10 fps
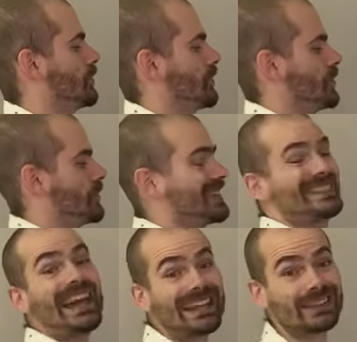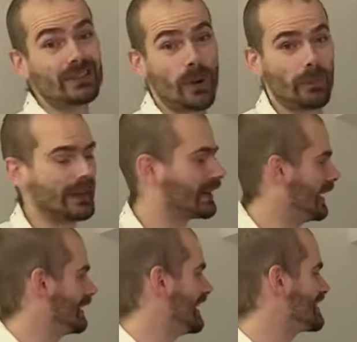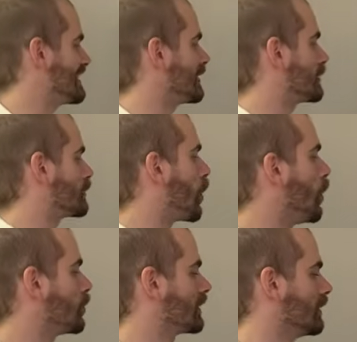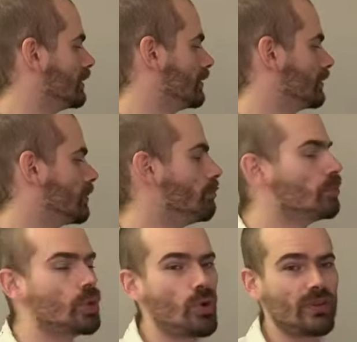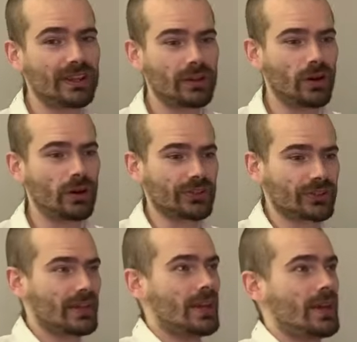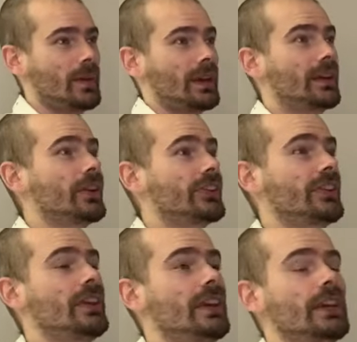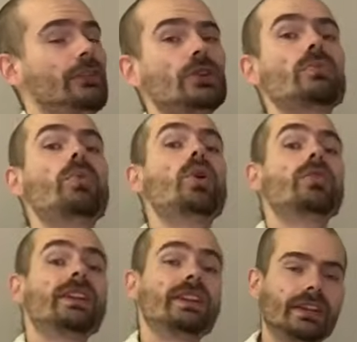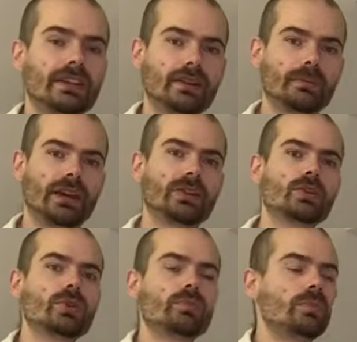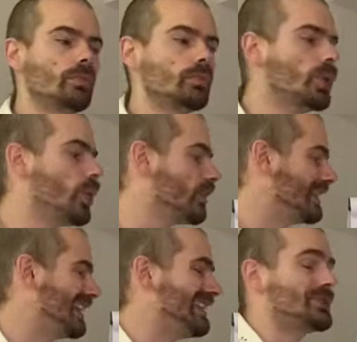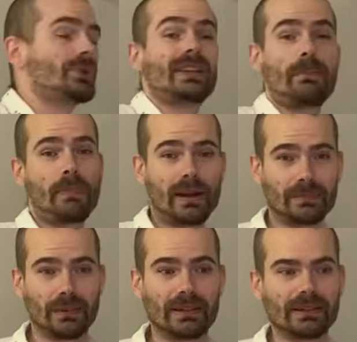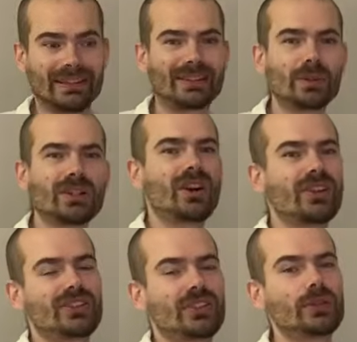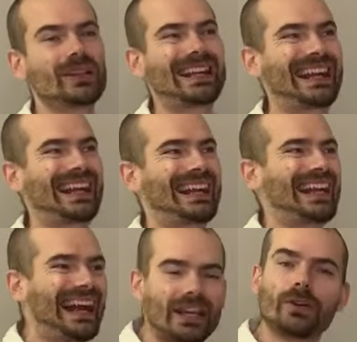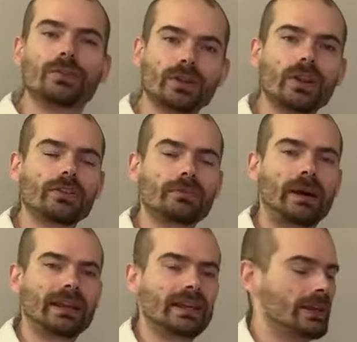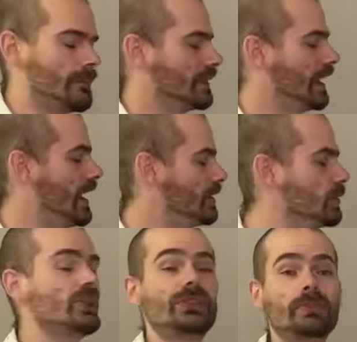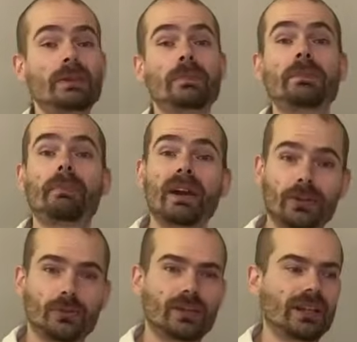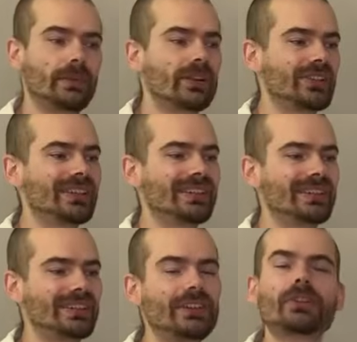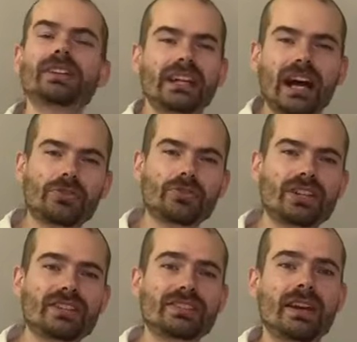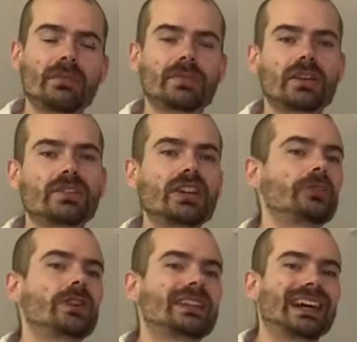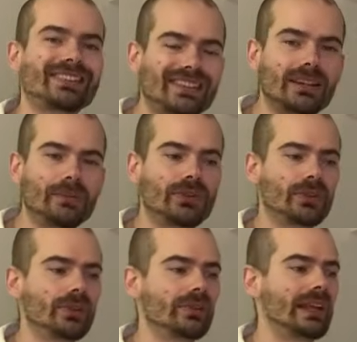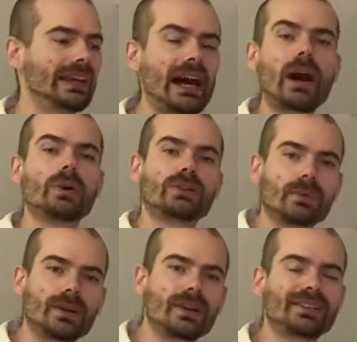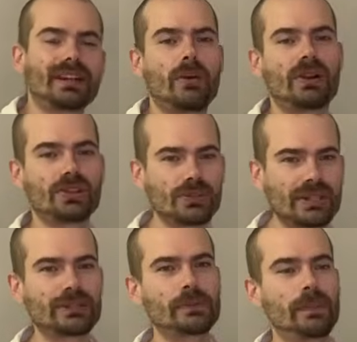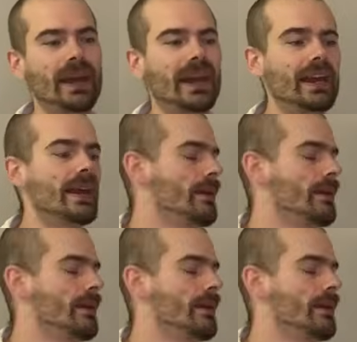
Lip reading: through the second topic, and that's the total move-in cost. Because if you're moving here and you're moving into an apartment, it will cost you kind of a lot of money, and you need to be prepared for that. Because in different countries, there are different customs on like how it works, how much you need to pay,